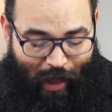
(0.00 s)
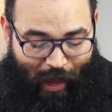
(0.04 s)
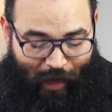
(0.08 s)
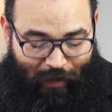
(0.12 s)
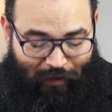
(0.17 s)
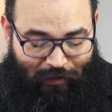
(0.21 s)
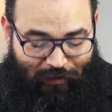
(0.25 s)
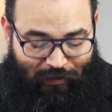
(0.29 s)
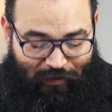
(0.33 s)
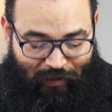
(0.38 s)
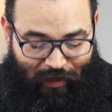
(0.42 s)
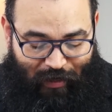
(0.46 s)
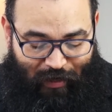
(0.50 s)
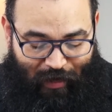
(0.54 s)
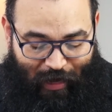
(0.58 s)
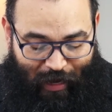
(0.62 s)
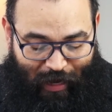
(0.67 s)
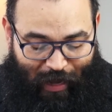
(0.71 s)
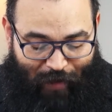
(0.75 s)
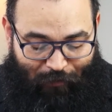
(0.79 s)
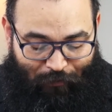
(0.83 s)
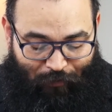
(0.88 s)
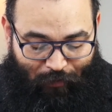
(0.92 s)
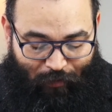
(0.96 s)
I
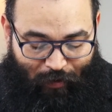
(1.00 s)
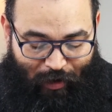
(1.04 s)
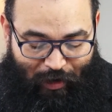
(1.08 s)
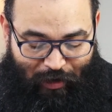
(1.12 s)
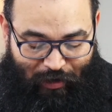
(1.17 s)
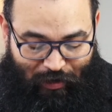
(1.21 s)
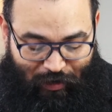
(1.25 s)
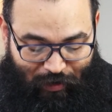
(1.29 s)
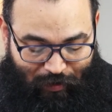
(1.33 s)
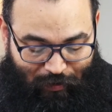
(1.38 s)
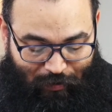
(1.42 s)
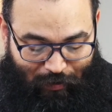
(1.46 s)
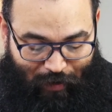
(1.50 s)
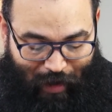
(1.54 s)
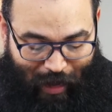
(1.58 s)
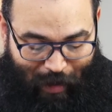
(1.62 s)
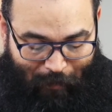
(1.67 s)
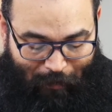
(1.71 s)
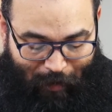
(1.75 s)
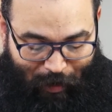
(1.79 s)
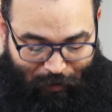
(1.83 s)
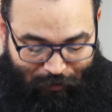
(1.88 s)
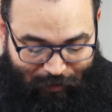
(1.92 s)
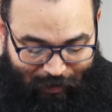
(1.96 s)
have warned you
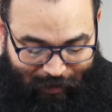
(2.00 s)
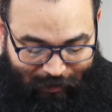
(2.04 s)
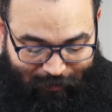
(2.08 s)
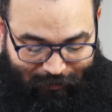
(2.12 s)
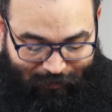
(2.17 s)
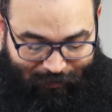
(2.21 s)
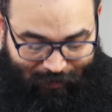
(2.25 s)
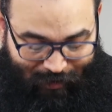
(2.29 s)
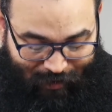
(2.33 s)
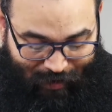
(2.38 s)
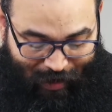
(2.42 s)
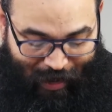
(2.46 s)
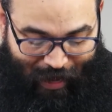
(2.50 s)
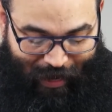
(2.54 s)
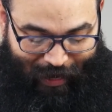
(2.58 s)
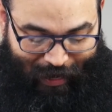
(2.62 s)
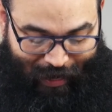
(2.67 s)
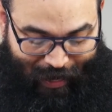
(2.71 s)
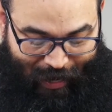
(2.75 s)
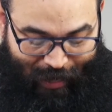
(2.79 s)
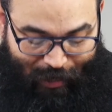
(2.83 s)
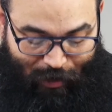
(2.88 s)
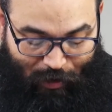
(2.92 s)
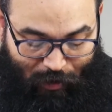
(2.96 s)
about this
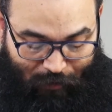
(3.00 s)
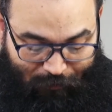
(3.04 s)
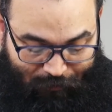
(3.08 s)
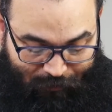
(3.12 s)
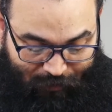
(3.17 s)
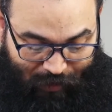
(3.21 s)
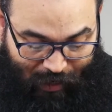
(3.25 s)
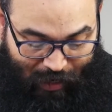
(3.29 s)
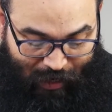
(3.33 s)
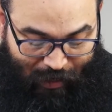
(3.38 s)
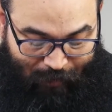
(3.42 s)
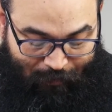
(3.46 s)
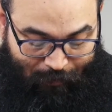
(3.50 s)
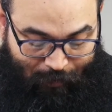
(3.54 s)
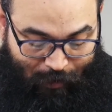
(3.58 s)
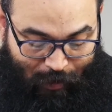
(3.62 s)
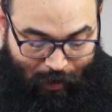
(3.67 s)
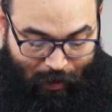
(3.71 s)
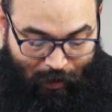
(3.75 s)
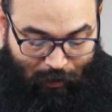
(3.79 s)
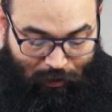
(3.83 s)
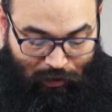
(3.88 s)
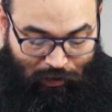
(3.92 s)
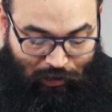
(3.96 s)
ahead of time.
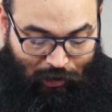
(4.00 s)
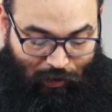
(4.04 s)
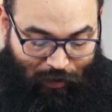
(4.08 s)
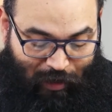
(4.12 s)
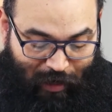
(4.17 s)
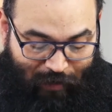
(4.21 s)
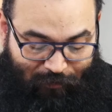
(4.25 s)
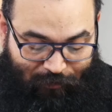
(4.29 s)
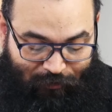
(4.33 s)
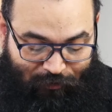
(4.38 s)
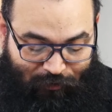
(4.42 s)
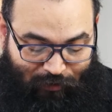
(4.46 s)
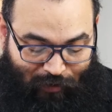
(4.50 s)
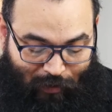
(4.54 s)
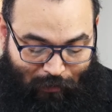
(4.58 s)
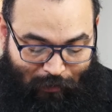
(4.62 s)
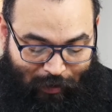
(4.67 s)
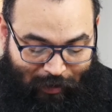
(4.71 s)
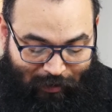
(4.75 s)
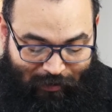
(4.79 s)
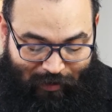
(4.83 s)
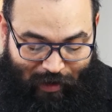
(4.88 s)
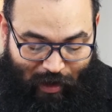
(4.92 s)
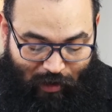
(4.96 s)
So if
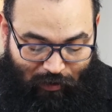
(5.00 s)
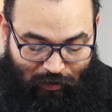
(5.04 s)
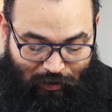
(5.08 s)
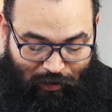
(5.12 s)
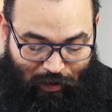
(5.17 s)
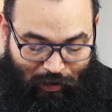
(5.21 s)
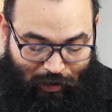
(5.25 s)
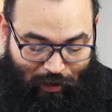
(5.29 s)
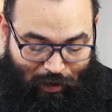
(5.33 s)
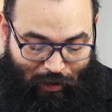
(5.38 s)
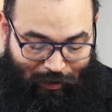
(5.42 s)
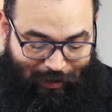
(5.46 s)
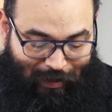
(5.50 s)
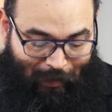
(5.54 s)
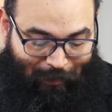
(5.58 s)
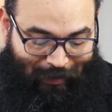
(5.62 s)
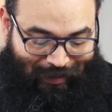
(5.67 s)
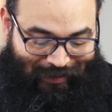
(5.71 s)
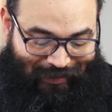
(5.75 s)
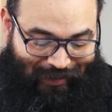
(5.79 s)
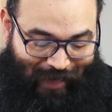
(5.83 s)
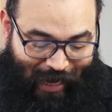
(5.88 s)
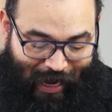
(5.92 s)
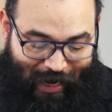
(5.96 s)
someone tells you, look, the
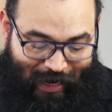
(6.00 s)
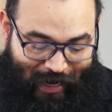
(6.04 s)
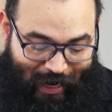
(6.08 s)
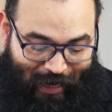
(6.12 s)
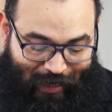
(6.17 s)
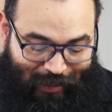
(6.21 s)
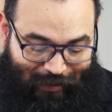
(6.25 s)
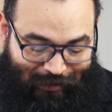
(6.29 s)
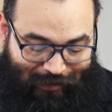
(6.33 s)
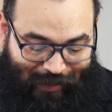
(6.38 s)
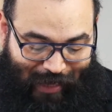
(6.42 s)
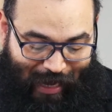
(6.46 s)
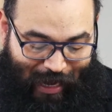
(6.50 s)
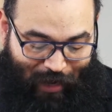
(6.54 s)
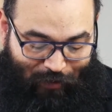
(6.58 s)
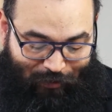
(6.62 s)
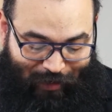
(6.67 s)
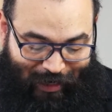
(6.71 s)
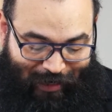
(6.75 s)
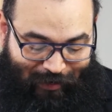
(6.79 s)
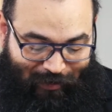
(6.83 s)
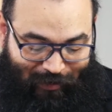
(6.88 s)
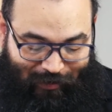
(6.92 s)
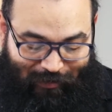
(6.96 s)
Messiah is
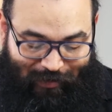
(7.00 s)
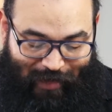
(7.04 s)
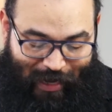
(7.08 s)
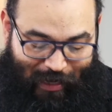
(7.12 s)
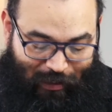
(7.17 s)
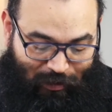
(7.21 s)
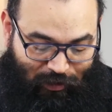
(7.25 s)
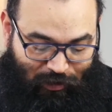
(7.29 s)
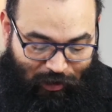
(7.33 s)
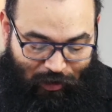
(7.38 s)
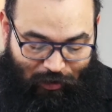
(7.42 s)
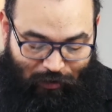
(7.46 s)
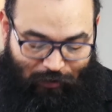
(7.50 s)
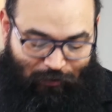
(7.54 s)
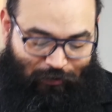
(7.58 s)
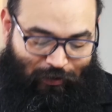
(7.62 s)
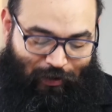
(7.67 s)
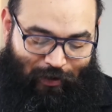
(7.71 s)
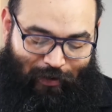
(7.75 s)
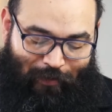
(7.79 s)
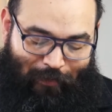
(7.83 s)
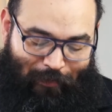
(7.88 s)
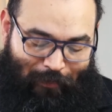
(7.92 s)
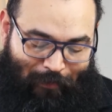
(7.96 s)
out in the desert,
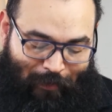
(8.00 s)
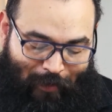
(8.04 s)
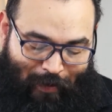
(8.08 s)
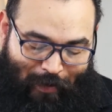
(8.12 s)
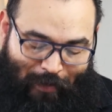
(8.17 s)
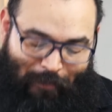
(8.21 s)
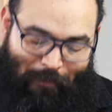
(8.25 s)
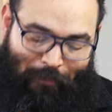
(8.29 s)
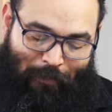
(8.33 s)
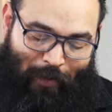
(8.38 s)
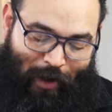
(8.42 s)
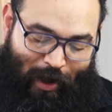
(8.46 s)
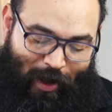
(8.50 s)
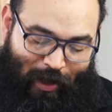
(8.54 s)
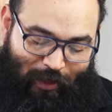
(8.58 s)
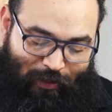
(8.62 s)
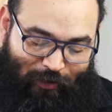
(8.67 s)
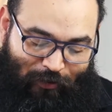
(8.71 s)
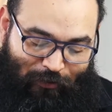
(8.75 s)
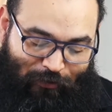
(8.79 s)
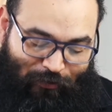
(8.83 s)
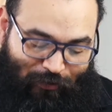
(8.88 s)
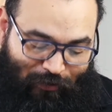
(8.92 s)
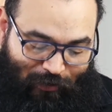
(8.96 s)
don't
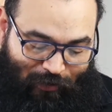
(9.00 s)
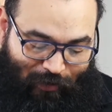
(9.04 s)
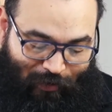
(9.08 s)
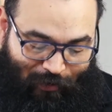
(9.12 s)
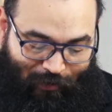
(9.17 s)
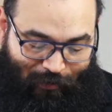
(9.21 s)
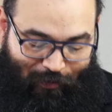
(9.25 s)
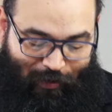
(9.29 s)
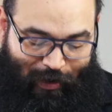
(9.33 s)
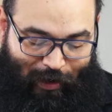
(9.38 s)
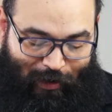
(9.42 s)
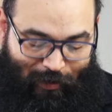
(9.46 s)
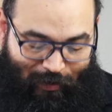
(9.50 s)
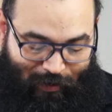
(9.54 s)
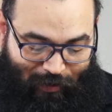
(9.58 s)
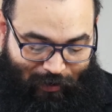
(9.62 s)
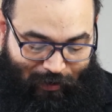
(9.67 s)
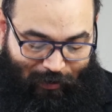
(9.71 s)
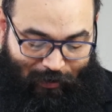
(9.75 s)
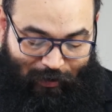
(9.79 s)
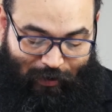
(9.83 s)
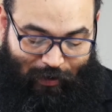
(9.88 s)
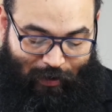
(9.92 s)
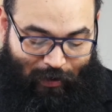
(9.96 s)
bother to go and
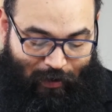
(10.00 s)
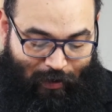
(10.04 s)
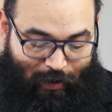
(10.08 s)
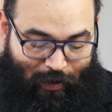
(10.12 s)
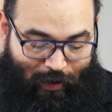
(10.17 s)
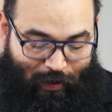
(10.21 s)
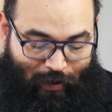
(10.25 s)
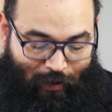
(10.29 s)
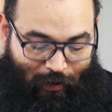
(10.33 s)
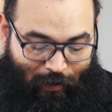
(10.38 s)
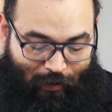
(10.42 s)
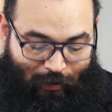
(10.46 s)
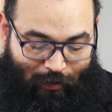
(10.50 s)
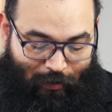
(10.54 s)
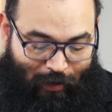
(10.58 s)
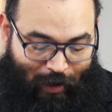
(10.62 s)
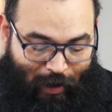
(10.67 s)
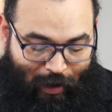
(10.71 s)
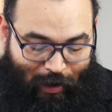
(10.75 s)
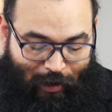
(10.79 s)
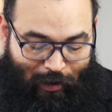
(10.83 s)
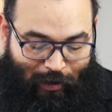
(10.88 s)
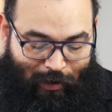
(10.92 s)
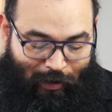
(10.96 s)
look. Or,
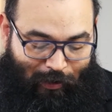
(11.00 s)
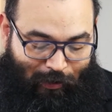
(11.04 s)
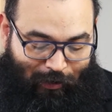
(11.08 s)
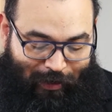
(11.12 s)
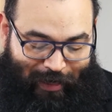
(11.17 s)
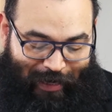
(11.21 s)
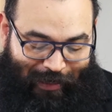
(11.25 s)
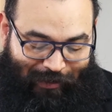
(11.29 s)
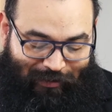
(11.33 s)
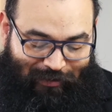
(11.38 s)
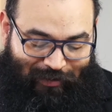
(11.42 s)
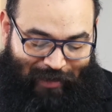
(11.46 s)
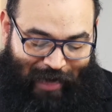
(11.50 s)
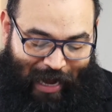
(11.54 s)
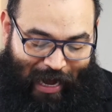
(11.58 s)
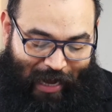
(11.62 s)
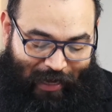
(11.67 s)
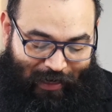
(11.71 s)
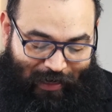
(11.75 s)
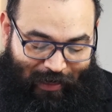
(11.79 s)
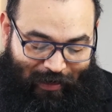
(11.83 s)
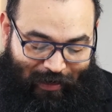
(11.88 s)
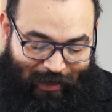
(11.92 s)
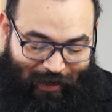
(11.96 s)
look, He's
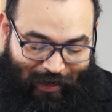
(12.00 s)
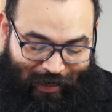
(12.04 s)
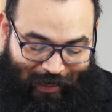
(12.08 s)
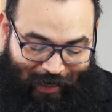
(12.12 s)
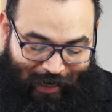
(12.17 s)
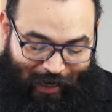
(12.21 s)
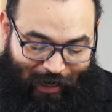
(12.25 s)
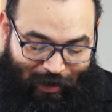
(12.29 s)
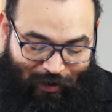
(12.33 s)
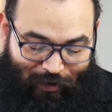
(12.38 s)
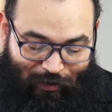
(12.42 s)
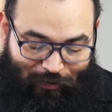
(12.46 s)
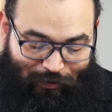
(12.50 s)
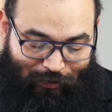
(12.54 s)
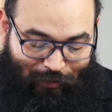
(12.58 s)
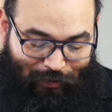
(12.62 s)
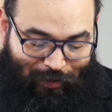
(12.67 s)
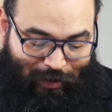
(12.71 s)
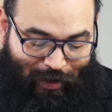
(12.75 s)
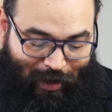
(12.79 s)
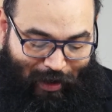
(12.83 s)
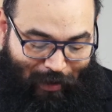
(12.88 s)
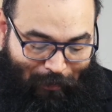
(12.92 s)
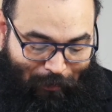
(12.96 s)
hiding here,
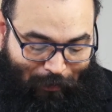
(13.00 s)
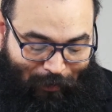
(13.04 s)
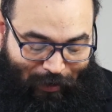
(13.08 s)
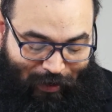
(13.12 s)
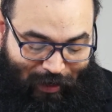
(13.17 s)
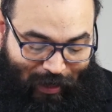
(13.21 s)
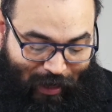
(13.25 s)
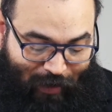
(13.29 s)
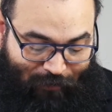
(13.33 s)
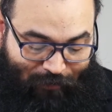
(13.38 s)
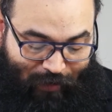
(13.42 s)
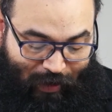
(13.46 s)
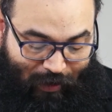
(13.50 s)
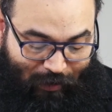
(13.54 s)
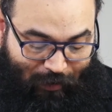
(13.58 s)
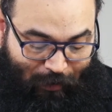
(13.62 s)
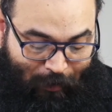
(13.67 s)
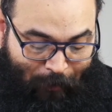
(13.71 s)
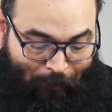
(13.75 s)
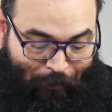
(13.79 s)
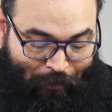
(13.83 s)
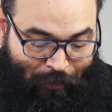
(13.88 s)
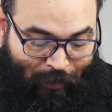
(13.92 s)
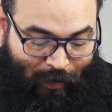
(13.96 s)
do not believe
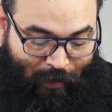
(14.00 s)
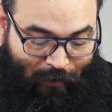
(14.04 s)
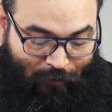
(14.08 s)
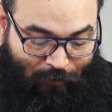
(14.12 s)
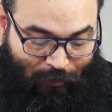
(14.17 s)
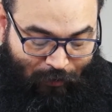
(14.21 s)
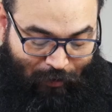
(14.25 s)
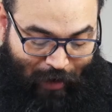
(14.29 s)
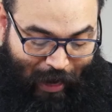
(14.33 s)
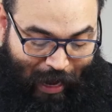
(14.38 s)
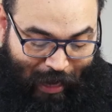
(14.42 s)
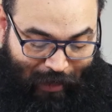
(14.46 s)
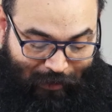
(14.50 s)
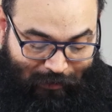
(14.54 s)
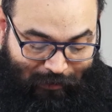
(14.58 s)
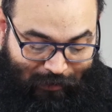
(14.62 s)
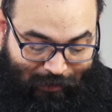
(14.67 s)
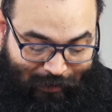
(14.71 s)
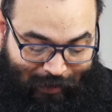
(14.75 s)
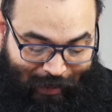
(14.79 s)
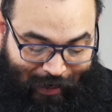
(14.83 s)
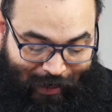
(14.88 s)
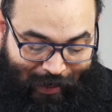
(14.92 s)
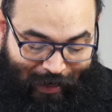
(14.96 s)
it. For
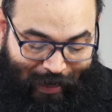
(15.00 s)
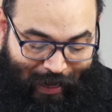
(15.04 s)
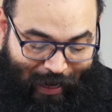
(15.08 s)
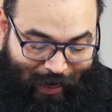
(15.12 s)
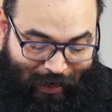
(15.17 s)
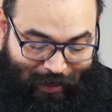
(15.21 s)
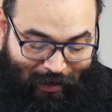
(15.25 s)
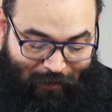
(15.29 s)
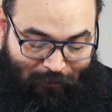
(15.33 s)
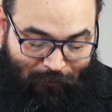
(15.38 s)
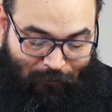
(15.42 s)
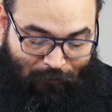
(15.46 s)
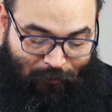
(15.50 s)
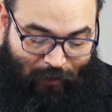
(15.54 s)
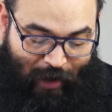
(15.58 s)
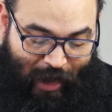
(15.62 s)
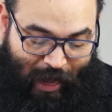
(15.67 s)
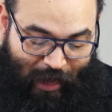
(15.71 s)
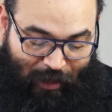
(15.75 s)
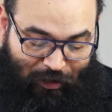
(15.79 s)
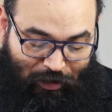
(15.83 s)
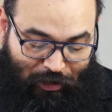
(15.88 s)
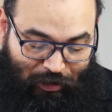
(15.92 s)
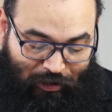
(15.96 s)
as the lightning
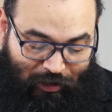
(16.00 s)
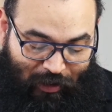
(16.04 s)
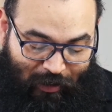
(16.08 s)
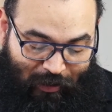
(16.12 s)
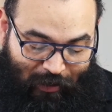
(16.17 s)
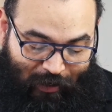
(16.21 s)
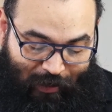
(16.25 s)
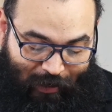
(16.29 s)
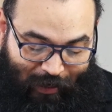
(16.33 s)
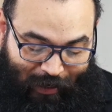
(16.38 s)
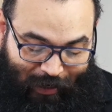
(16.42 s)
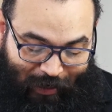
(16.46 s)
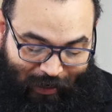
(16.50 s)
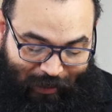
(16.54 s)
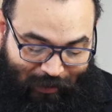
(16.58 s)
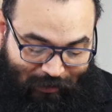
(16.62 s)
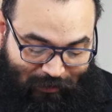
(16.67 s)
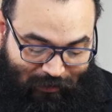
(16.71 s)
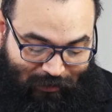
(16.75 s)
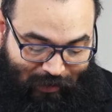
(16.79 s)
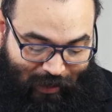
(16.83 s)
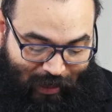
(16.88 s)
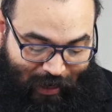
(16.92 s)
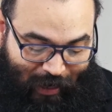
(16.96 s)
flashes in the
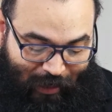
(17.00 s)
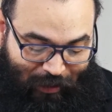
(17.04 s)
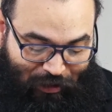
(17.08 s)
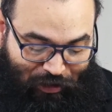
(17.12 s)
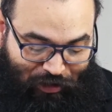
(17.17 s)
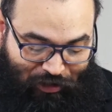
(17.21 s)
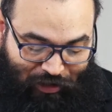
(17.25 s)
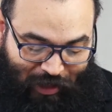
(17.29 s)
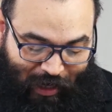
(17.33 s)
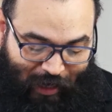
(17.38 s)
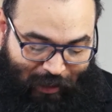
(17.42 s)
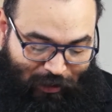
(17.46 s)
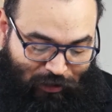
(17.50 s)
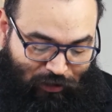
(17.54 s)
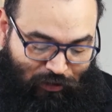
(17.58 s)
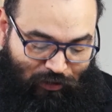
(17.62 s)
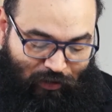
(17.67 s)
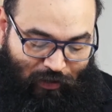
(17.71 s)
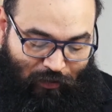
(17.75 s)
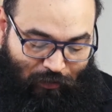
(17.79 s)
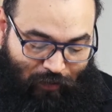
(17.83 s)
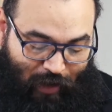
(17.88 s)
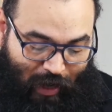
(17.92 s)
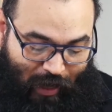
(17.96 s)
east and shines
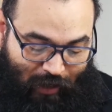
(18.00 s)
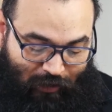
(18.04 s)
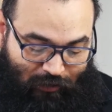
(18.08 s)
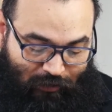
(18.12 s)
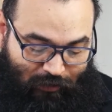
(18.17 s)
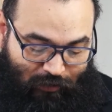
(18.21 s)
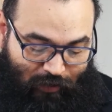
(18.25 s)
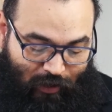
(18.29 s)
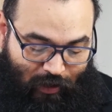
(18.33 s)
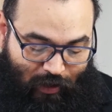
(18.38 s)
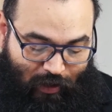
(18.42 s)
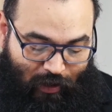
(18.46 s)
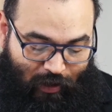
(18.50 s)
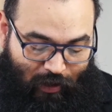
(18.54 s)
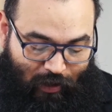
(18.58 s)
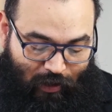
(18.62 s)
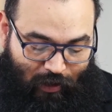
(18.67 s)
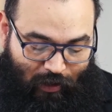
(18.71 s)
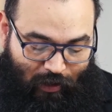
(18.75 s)
to the west,